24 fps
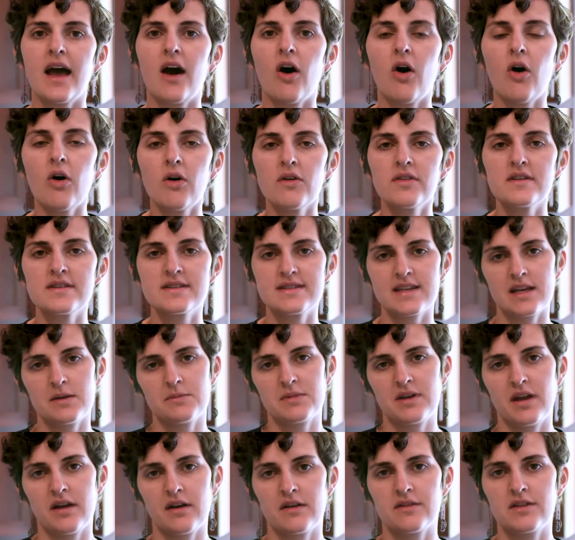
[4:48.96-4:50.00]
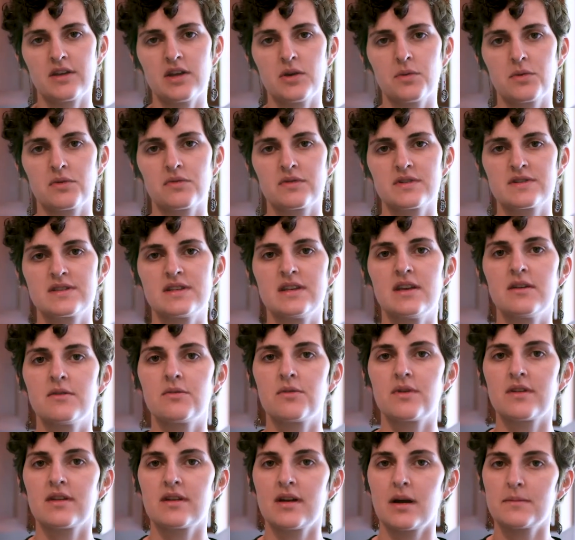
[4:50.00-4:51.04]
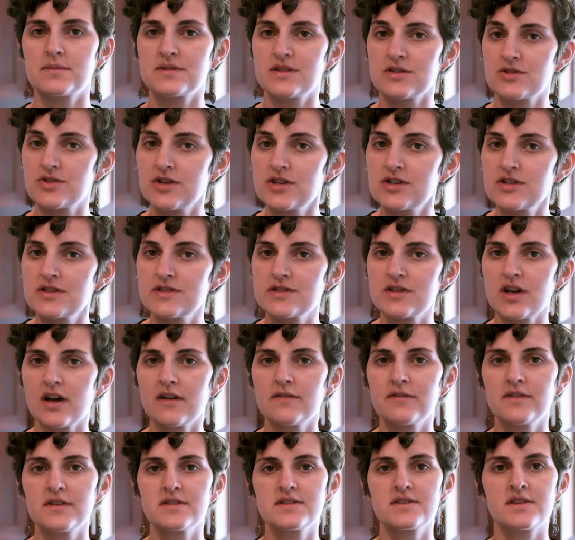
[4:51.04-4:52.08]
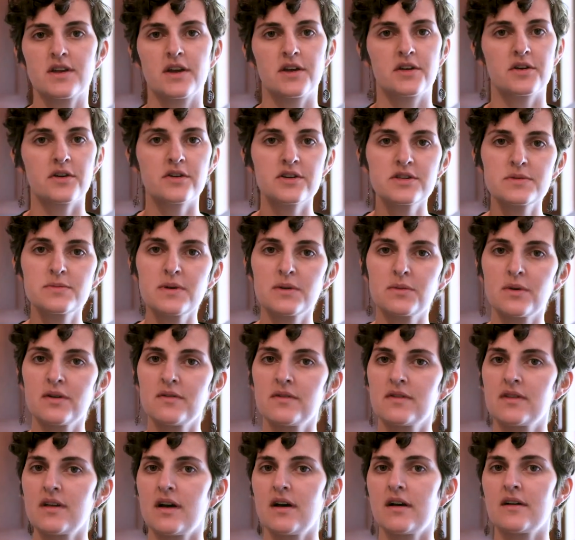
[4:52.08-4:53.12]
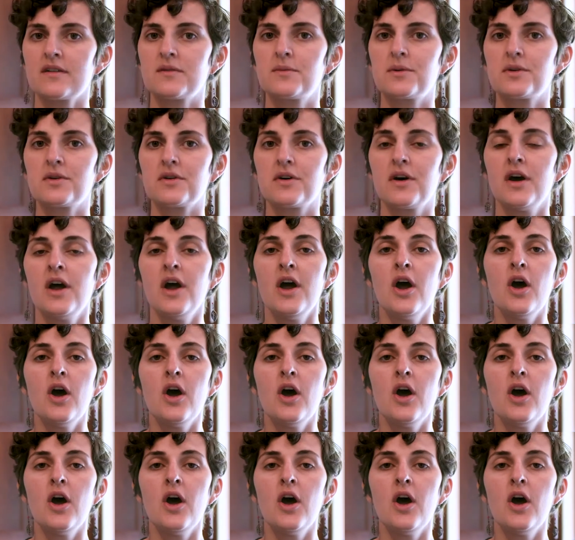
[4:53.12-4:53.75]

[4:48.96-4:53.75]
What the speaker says: all the same care that you would receive with an obstetrician's office, a nurse midwife in the hospital,